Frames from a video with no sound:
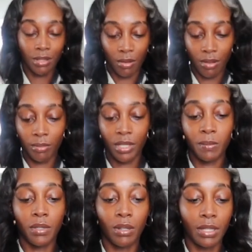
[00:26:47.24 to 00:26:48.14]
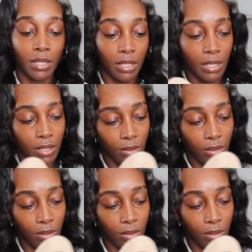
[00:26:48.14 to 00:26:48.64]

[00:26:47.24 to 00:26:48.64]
so I'm gonna just put on these. These